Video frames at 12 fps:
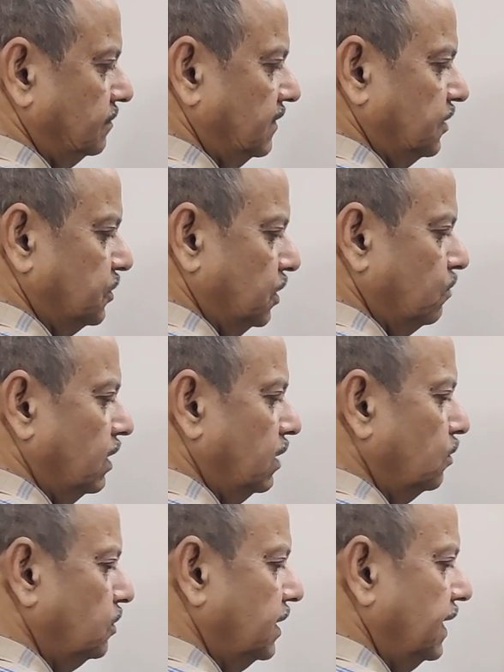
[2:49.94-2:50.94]
is equal
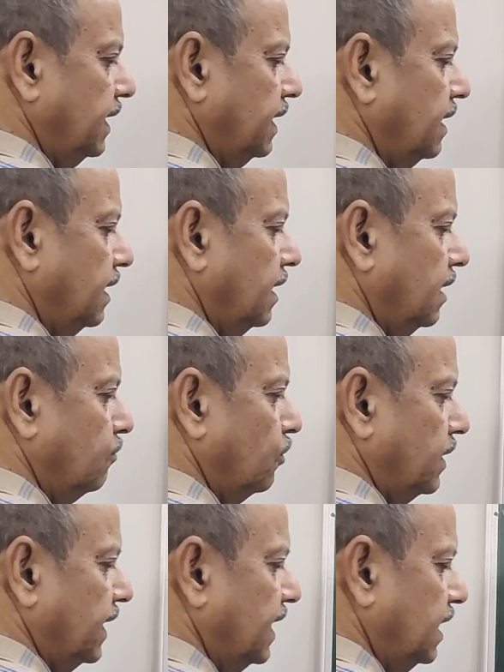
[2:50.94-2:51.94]
to 3. For
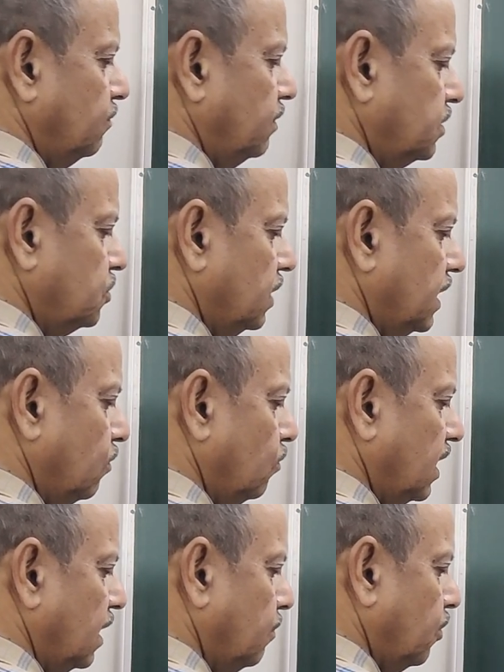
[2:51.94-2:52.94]
tan inverse you have
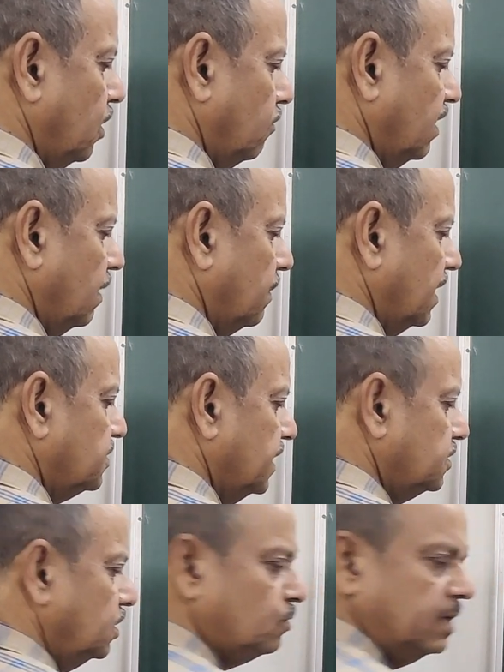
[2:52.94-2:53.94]
1 upon 1 plus
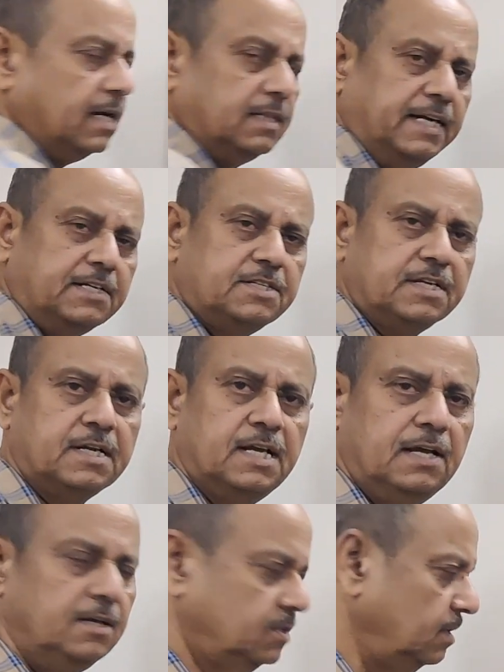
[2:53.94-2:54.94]
x square. That's it.
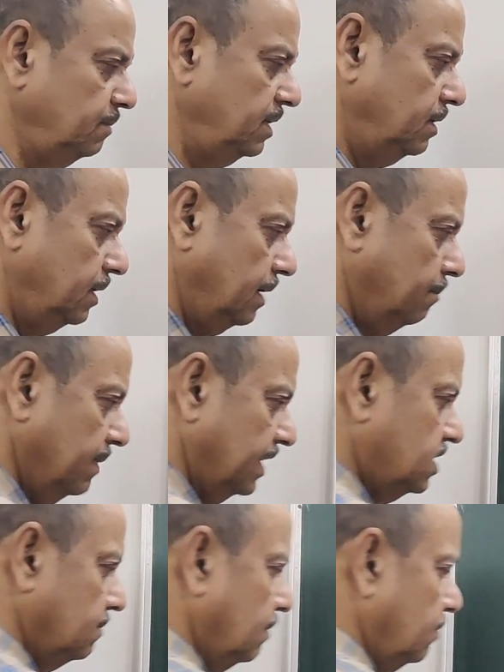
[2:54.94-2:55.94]

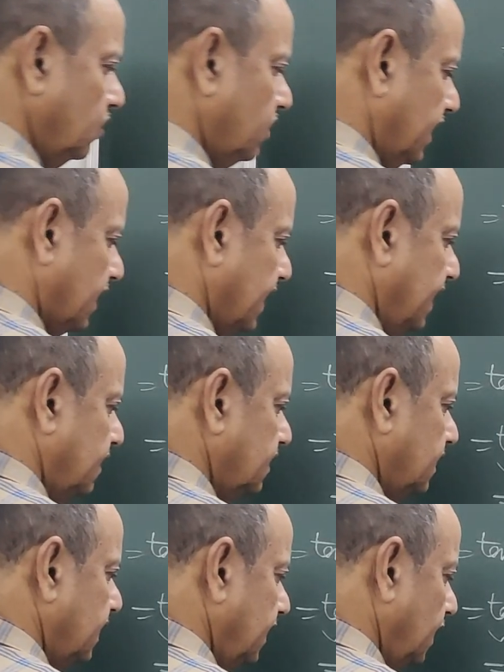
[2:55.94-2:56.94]
Maximum you can write
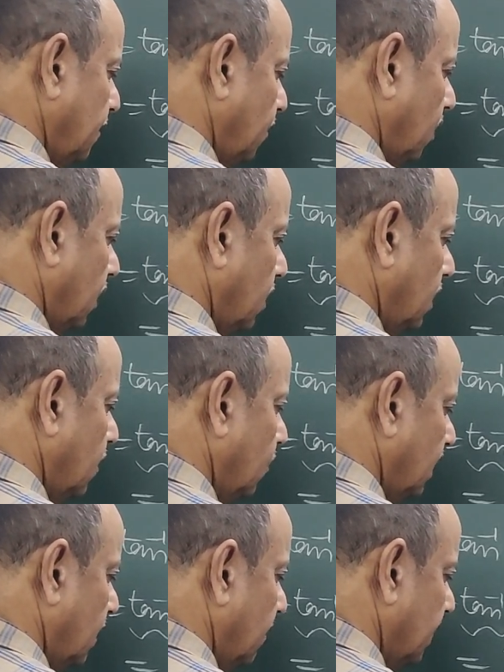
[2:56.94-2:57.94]
3 upon
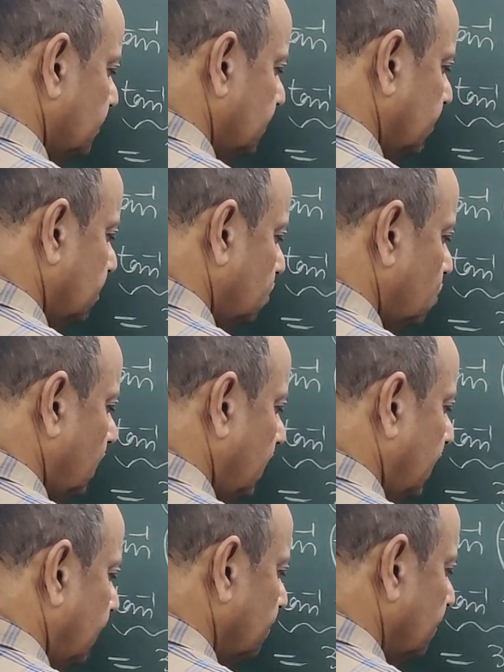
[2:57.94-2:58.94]
1 plus x
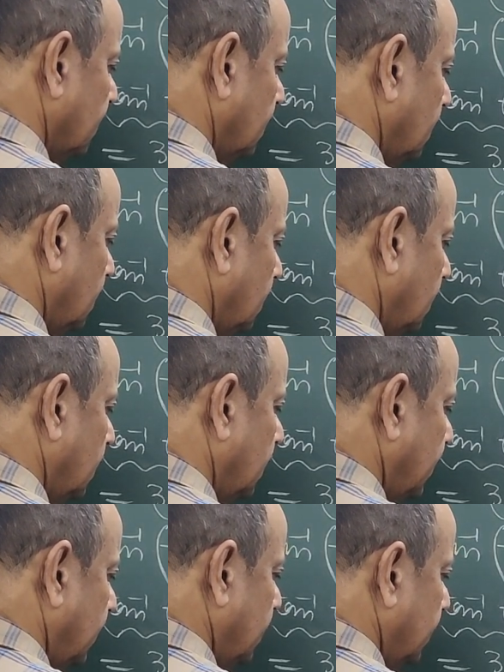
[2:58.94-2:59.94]
square,
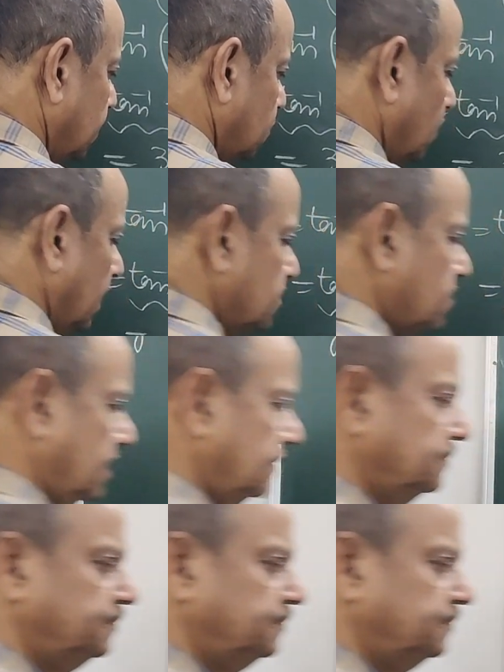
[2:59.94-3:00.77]
and that's your answer.